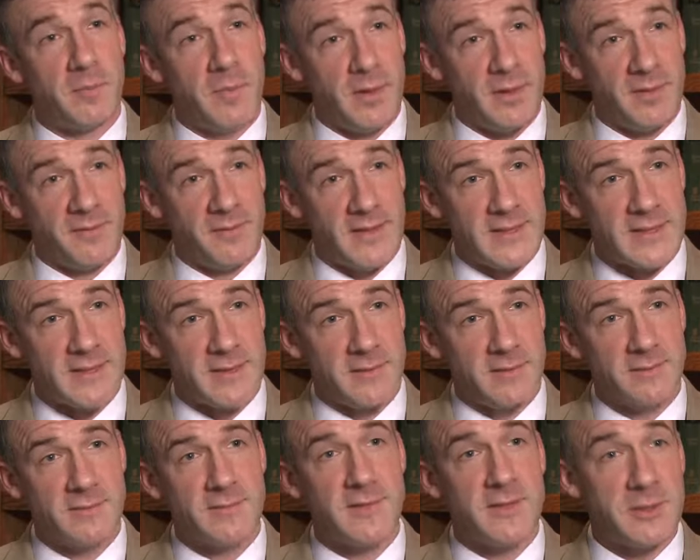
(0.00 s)
a blood
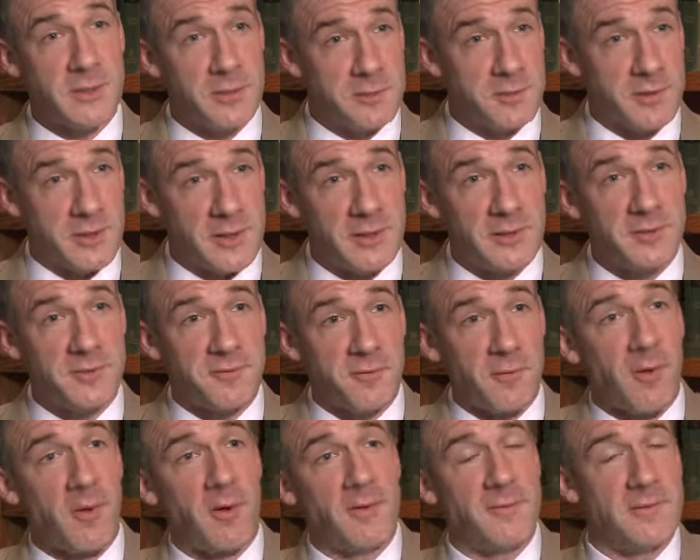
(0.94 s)
vessel, usually used
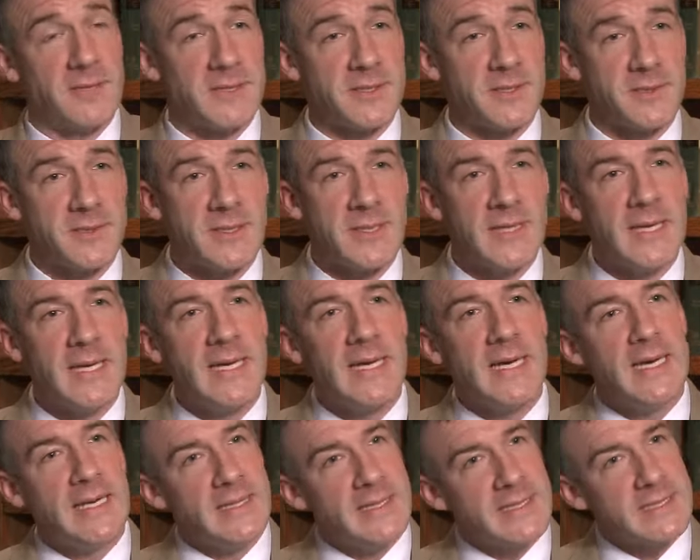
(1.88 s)
for heart vessels.
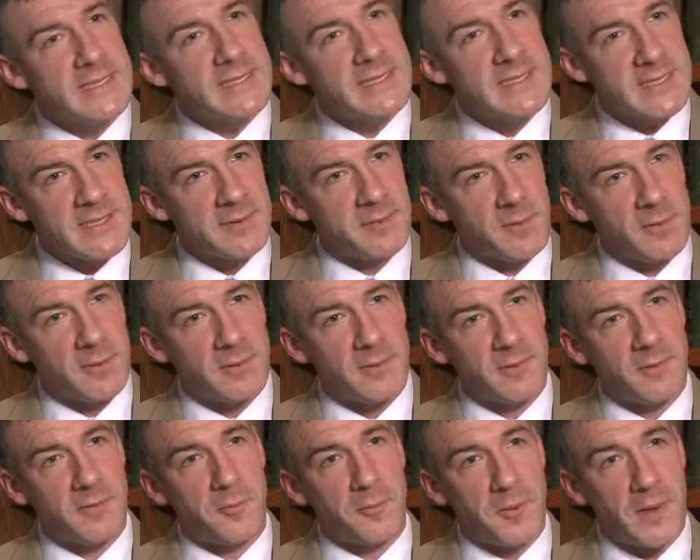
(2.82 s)
This is
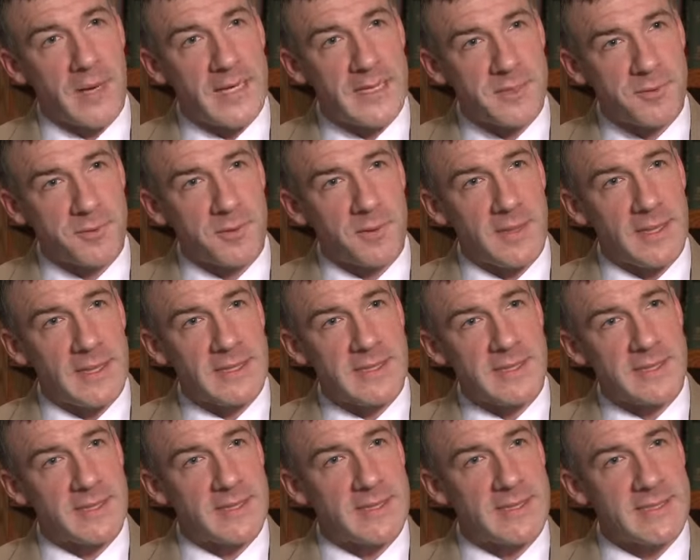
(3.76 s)
similar as it
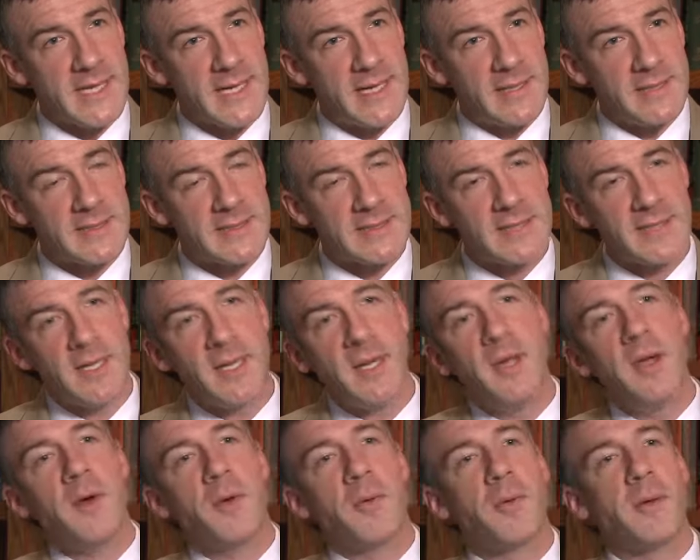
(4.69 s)
relates to the sinus,
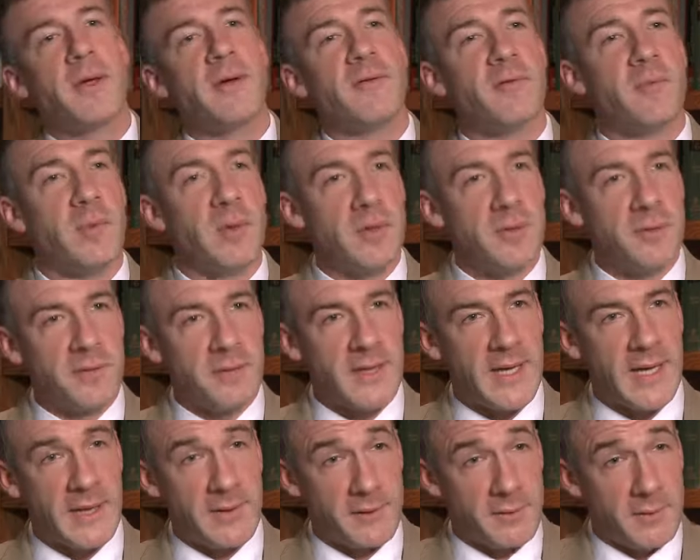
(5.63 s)
where you have a balloon
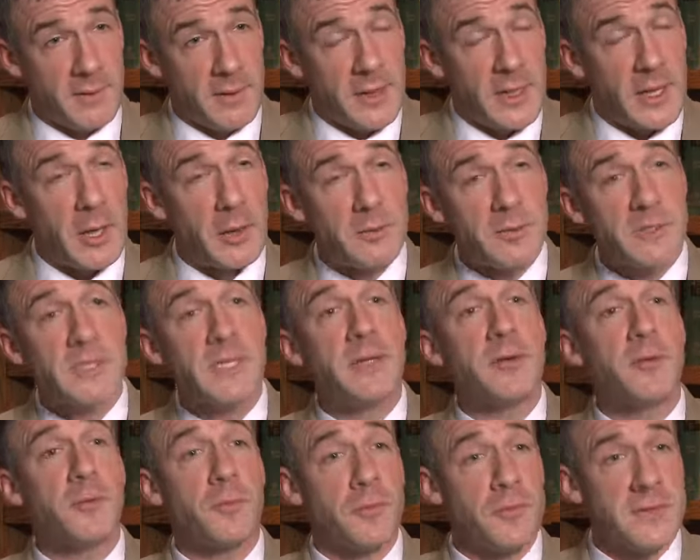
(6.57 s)
catheter that goes
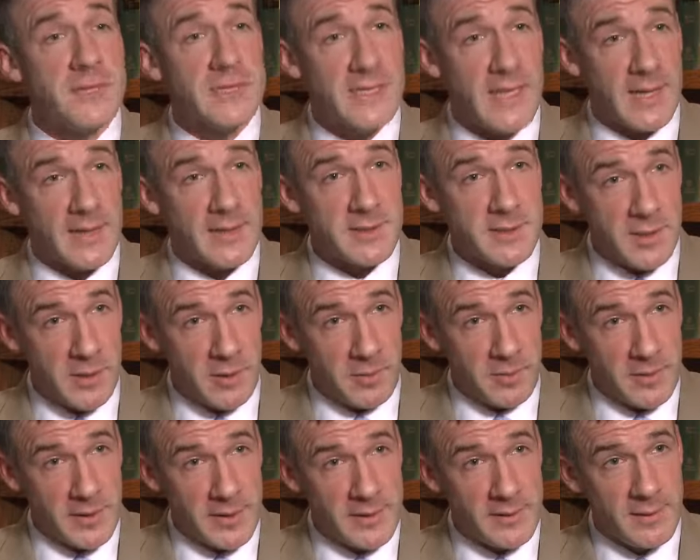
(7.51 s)
in through the sinus
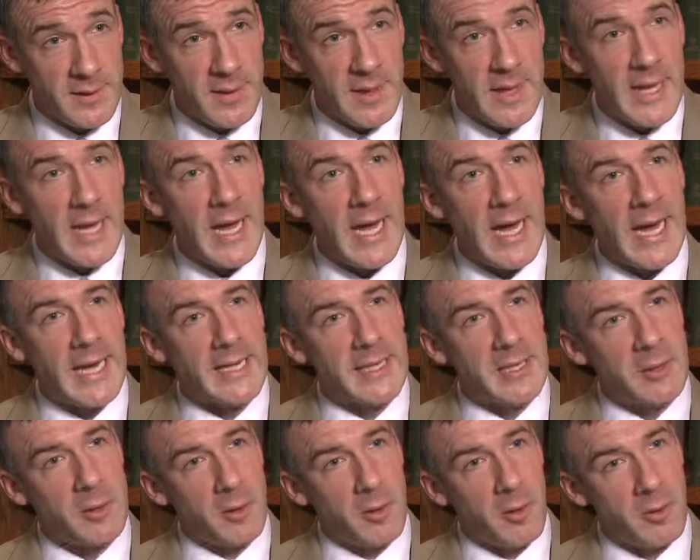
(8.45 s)
opening and
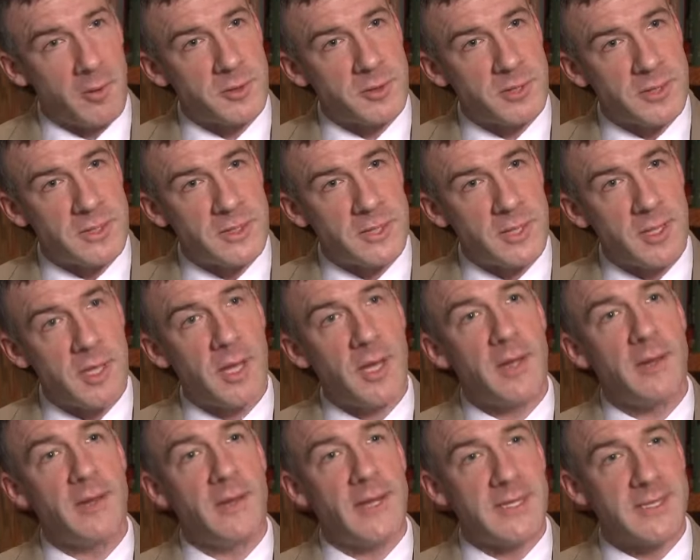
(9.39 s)
enlarges
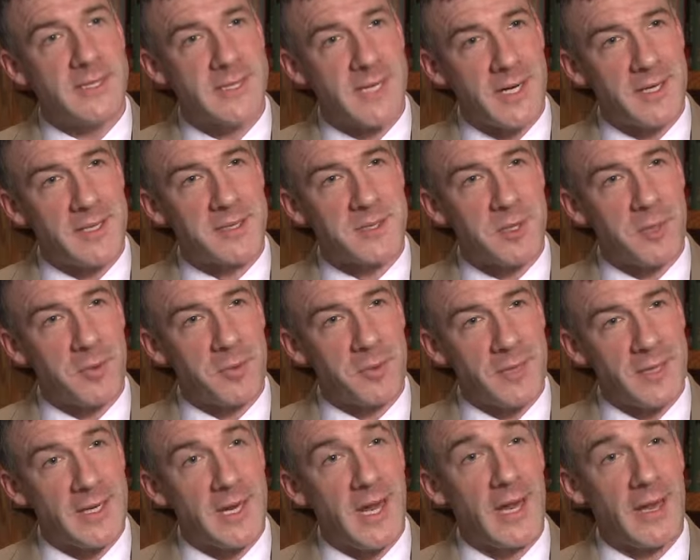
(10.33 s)
that sinus
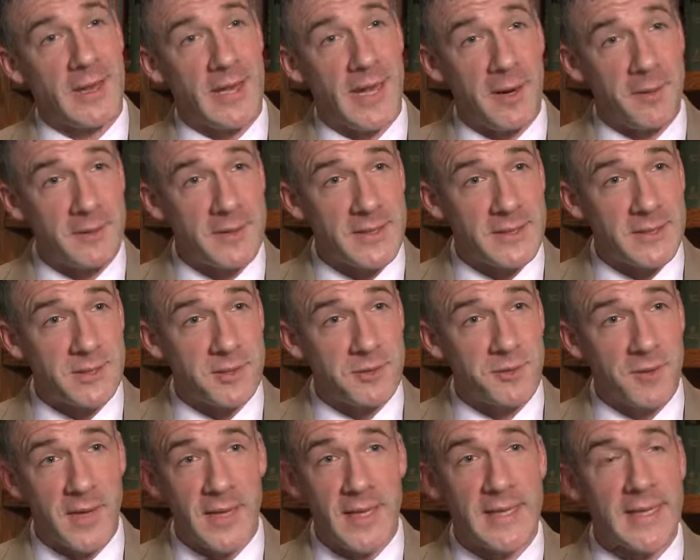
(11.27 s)
opening, allowing it to
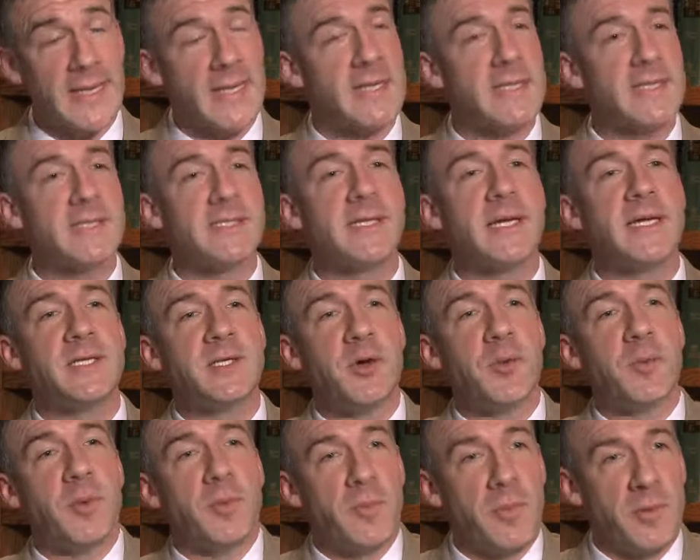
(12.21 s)
drain, and it stays
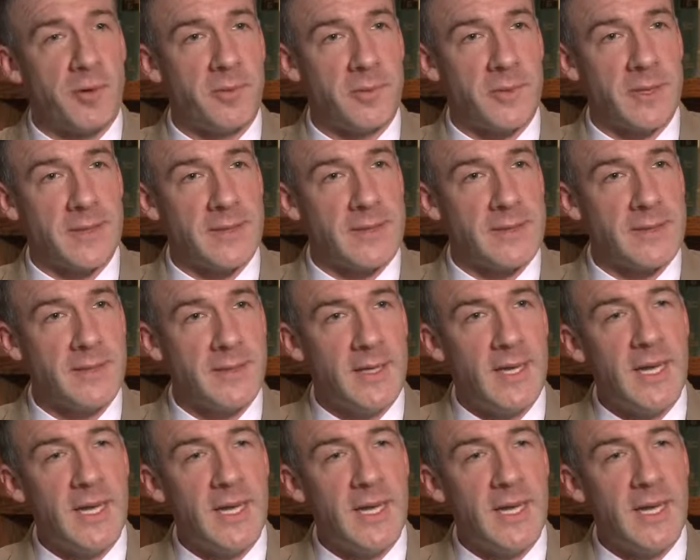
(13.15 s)
open permanently.